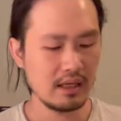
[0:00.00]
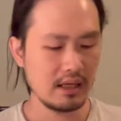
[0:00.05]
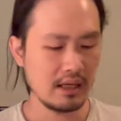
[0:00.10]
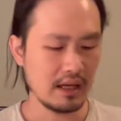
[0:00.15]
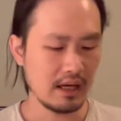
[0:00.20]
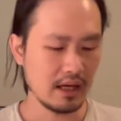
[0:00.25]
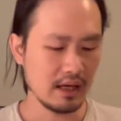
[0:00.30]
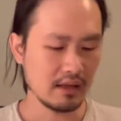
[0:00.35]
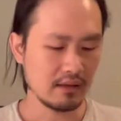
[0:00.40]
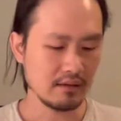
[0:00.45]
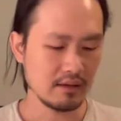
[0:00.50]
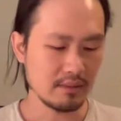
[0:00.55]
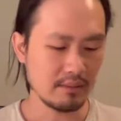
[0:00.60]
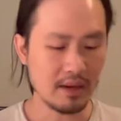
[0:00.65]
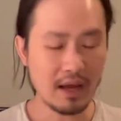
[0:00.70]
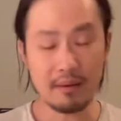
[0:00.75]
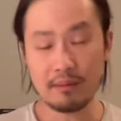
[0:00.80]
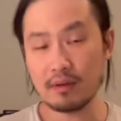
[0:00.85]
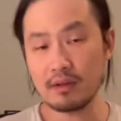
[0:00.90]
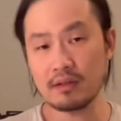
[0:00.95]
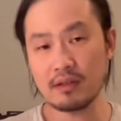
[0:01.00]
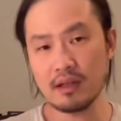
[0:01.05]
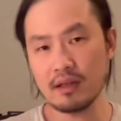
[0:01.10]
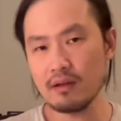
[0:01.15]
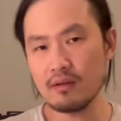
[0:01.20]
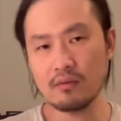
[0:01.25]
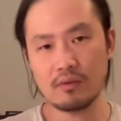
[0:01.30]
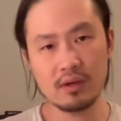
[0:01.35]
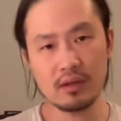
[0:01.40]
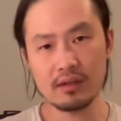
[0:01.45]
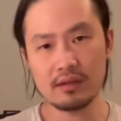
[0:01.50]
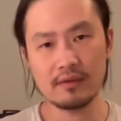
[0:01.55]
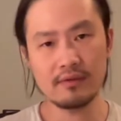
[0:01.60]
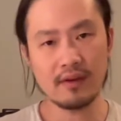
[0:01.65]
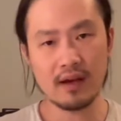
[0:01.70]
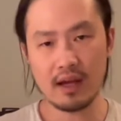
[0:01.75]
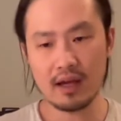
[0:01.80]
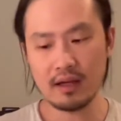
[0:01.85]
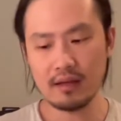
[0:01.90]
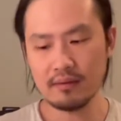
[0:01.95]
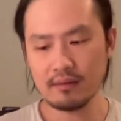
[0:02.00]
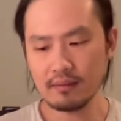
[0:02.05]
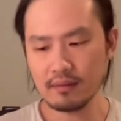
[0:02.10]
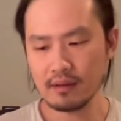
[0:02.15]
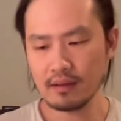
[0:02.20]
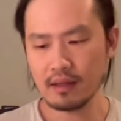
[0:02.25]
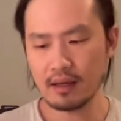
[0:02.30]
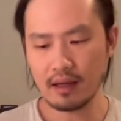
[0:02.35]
And I'm happy to say it works fine.